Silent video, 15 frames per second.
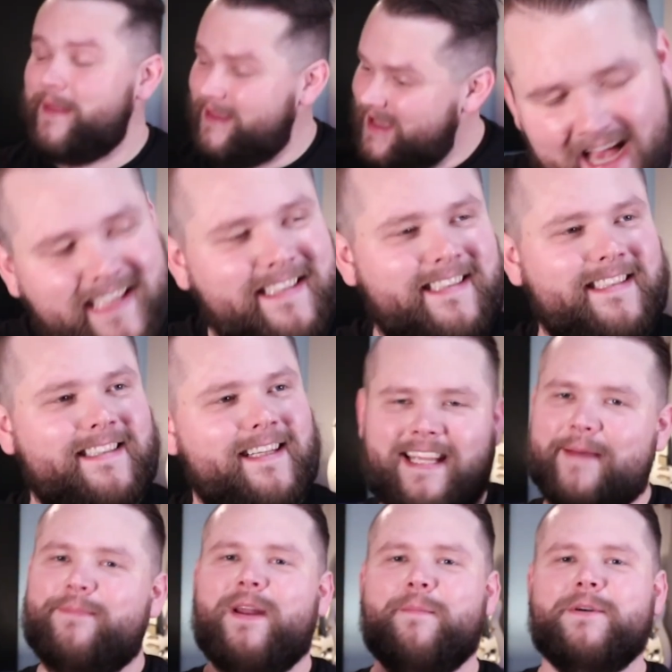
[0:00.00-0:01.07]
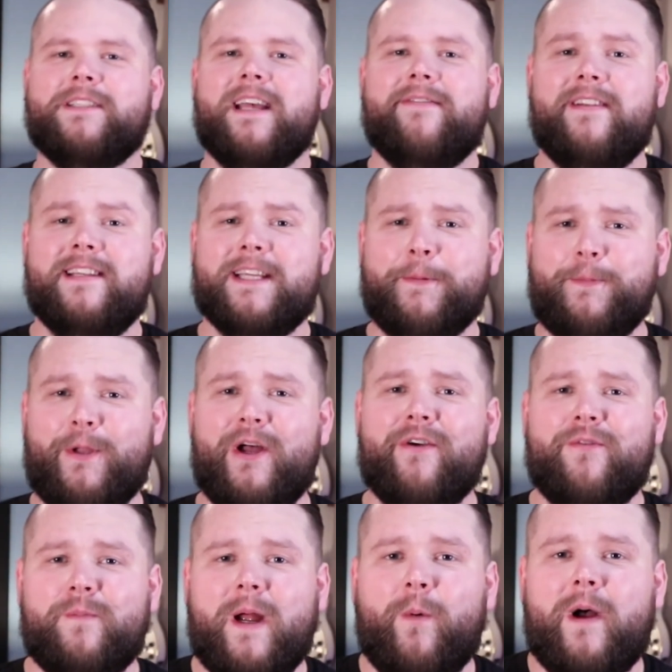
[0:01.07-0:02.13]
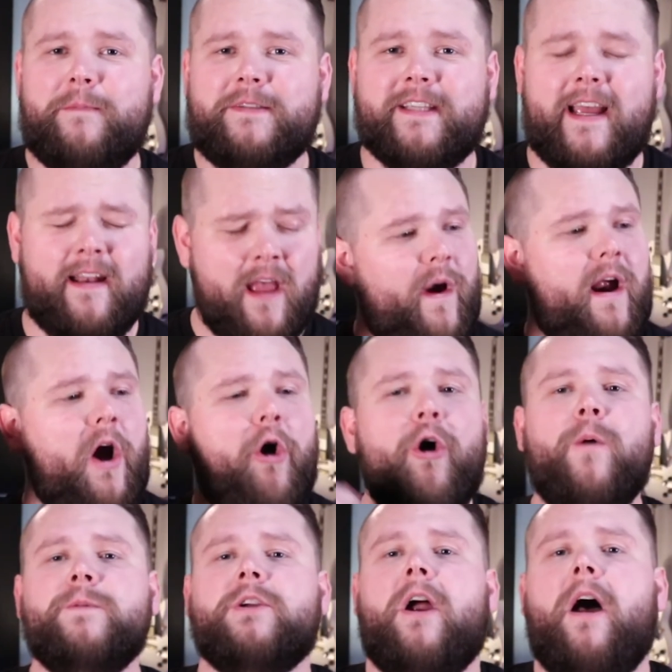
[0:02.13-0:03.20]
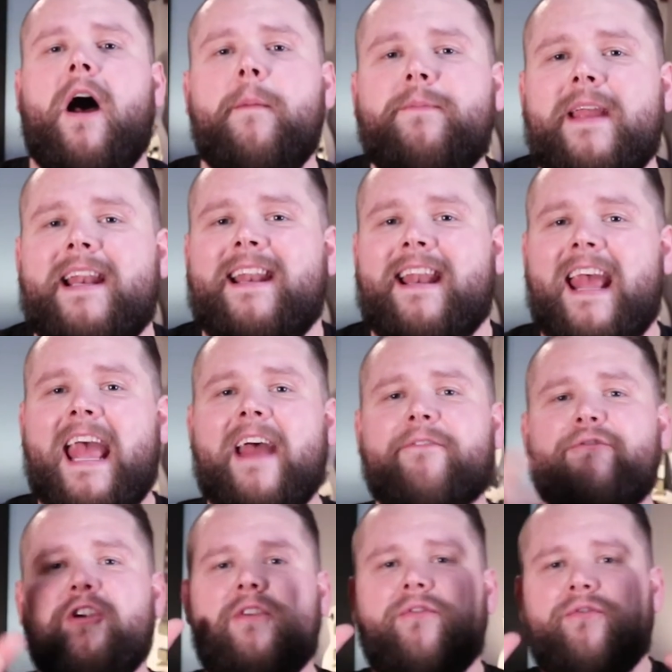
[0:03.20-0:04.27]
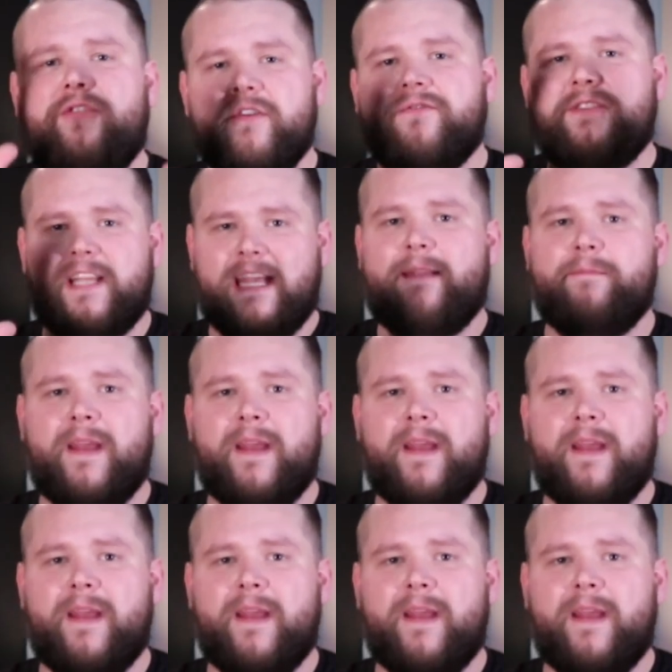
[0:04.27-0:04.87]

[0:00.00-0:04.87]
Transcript: Yes, tip number 7 is a plug for my website where homes are updated every 15